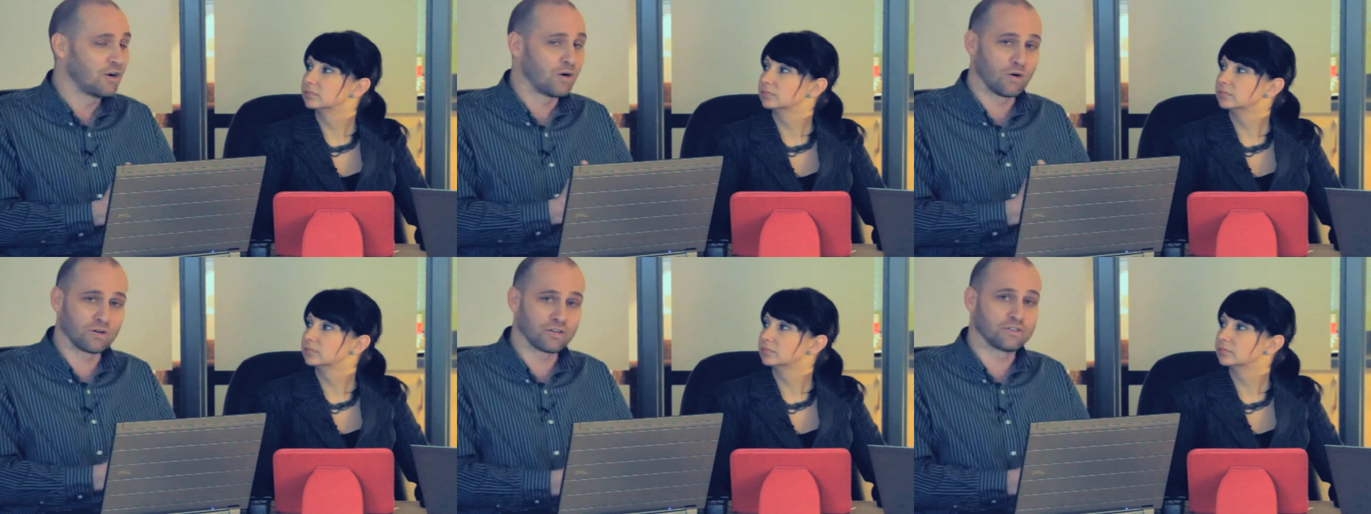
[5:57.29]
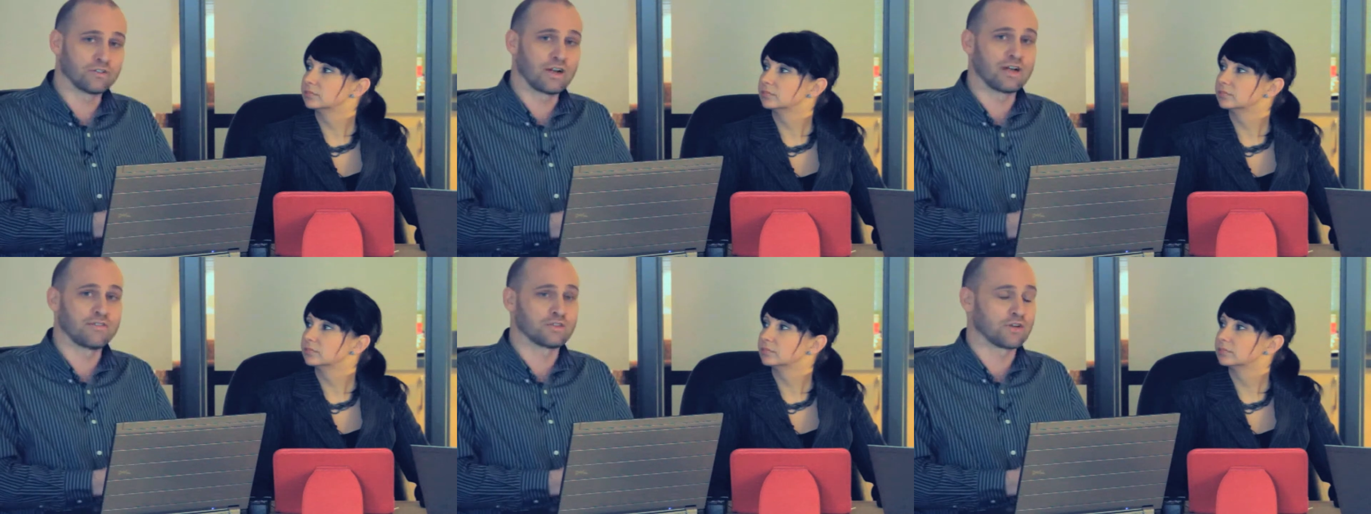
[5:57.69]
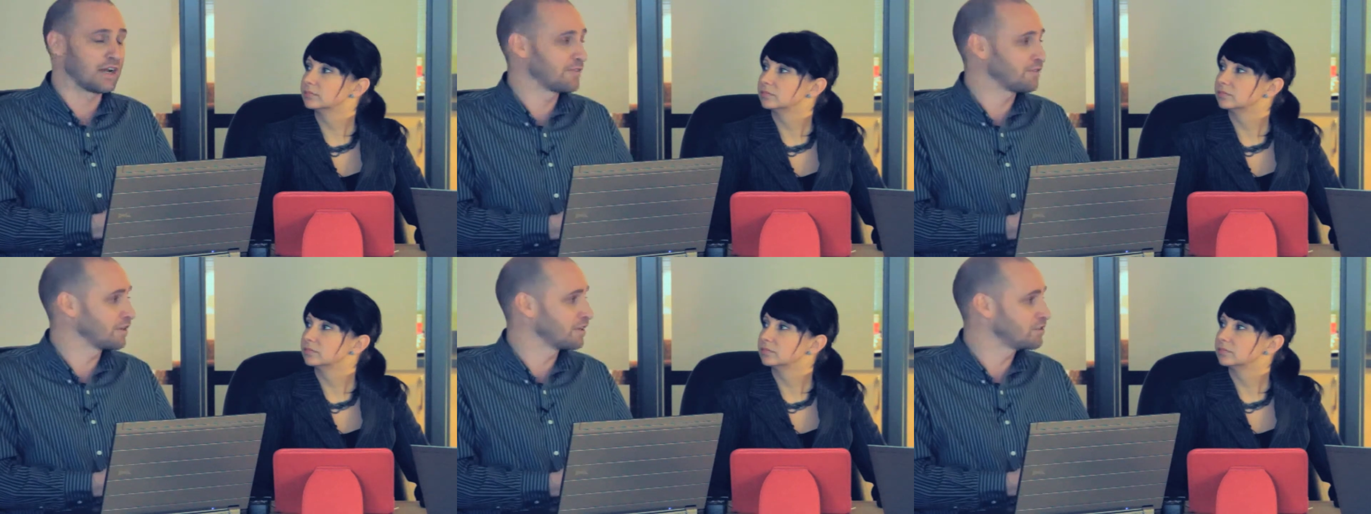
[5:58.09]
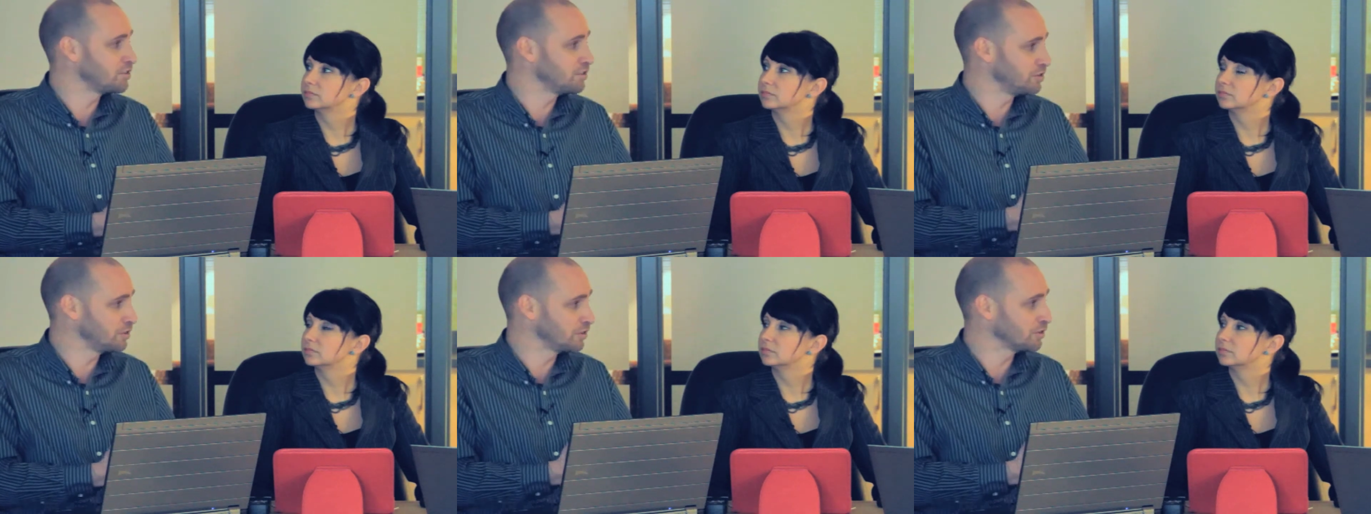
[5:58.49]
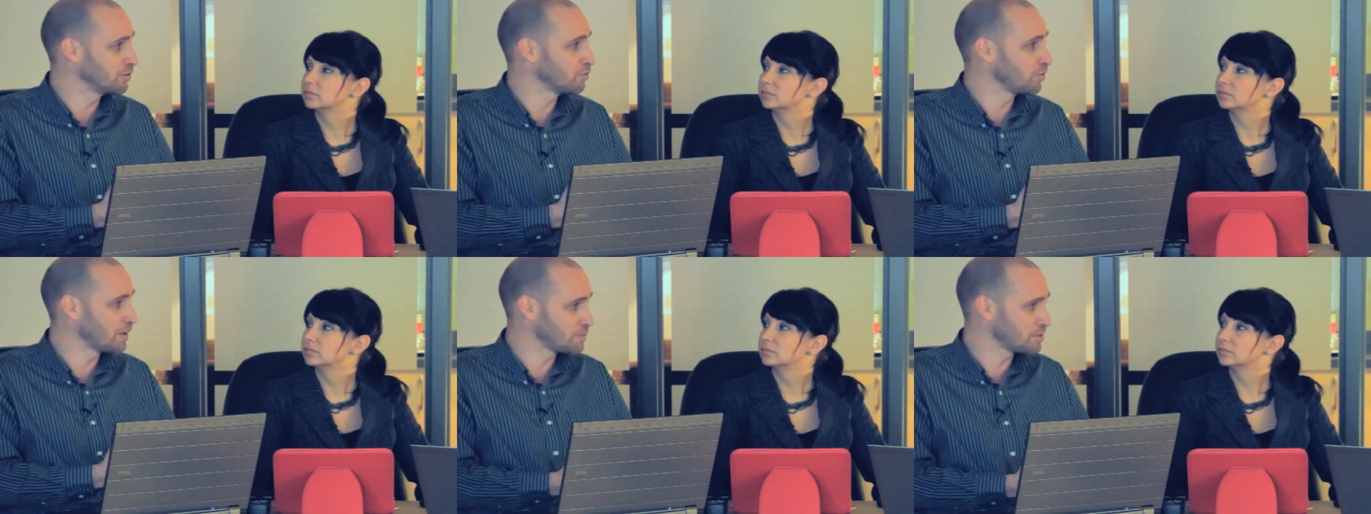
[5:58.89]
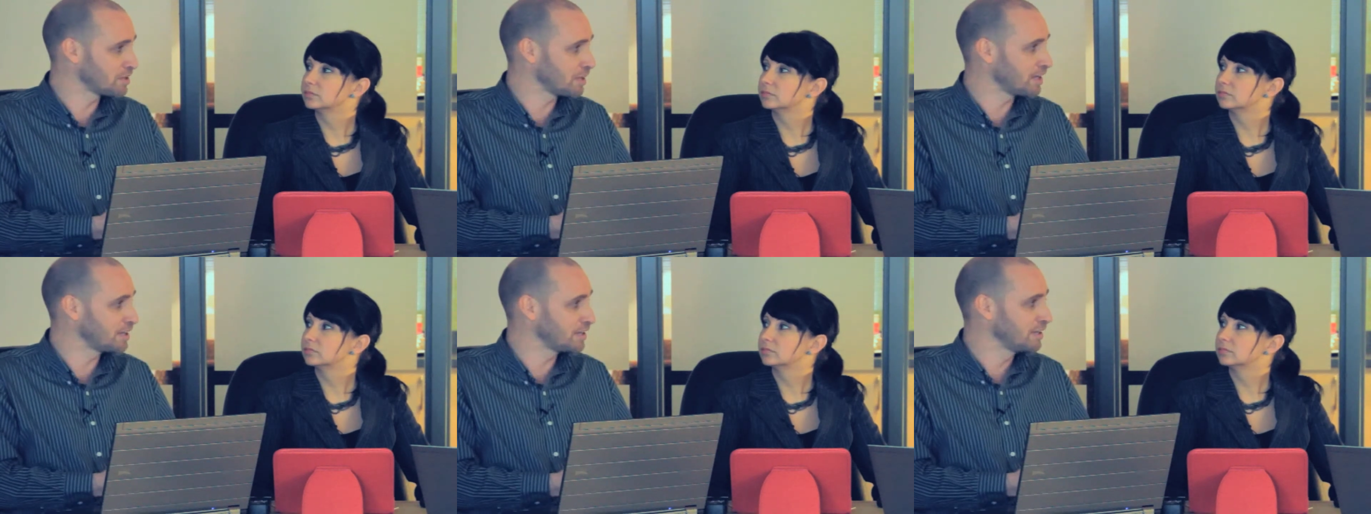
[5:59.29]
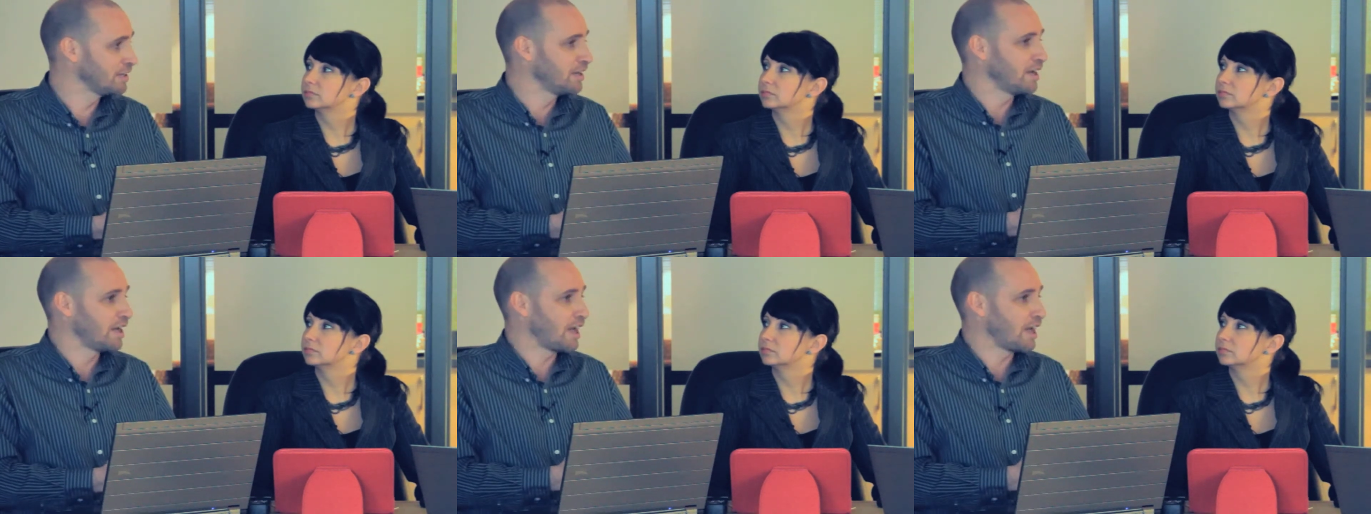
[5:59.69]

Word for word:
Speaker 1: or to drive traffic to your website,